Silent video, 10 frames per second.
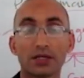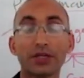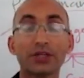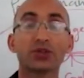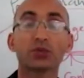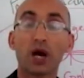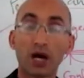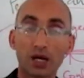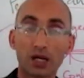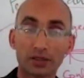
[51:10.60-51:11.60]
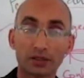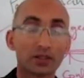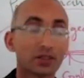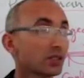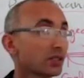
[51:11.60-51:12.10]
in the
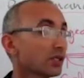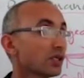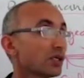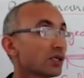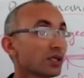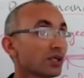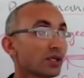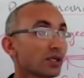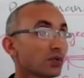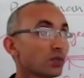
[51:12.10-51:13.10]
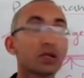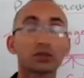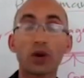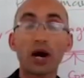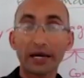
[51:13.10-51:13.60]
world,
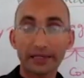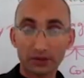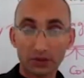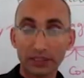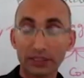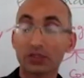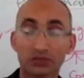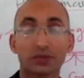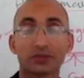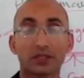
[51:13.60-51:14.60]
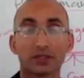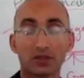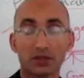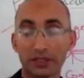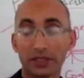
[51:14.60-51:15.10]
worldwide, okay, literature,
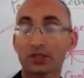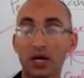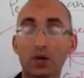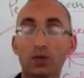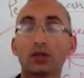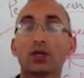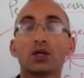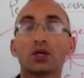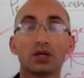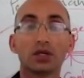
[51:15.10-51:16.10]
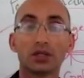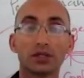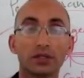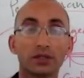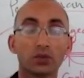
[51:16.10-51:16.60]
okay, in the whole
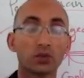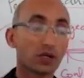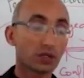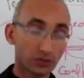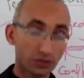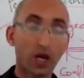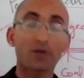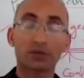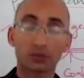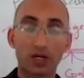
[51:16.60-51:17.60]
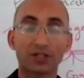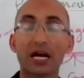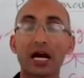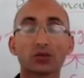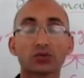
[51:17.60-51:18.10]
literature of the world.
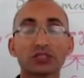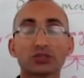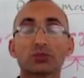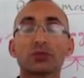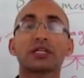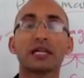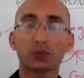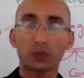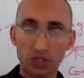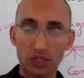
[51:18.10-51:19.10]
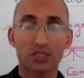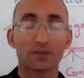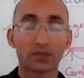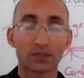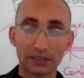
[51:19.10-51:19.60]
They are translated to many
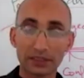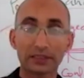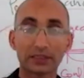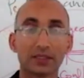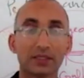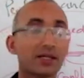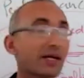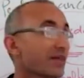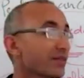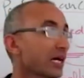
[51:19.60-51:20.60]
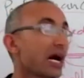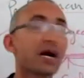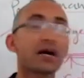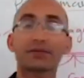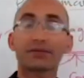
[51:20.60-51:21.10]
languages, clear, and they
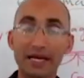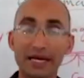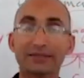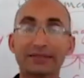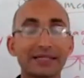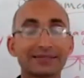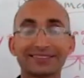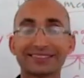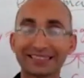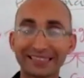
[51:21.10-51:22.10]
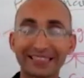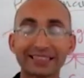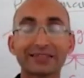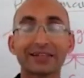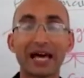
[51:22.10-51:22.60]
are read and
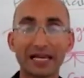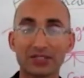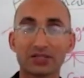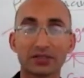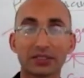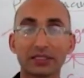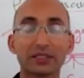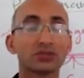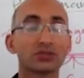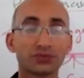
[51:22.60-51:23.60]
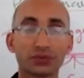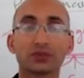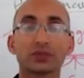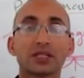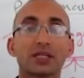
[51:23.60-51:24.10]
studied, analyzed, okay, in
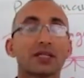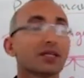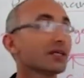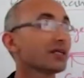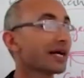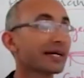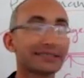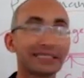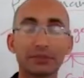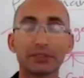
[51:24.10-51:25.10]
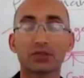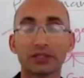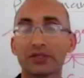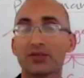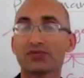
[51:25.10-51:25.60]
different academic,
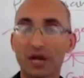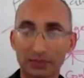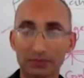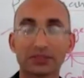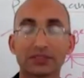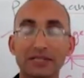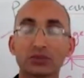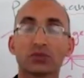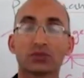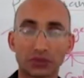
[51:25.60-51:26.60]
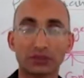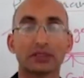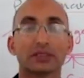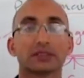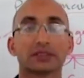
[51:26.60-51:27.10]
okay, environments and
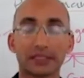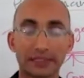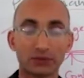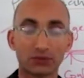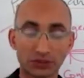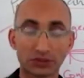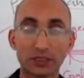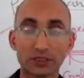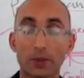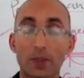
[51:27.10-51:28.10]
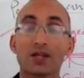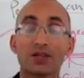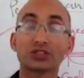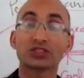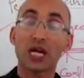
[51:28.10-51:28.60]
universities, clear, universities.
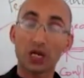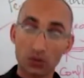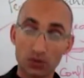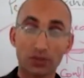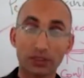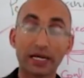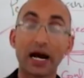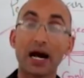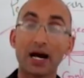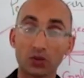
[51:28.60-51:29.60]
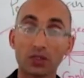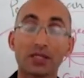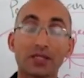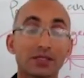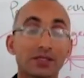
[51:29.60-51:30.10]
This shows, okay, how
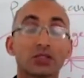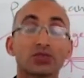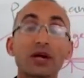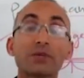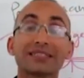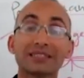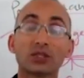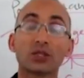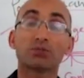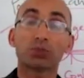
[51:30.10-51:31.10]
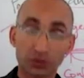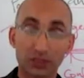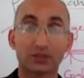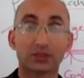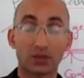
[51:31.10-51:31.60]
drama is
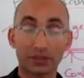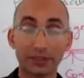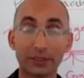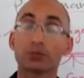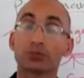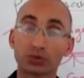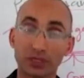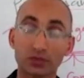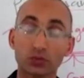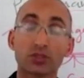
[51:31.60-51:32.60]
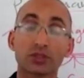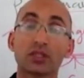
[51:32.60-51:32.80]
important, okay, important with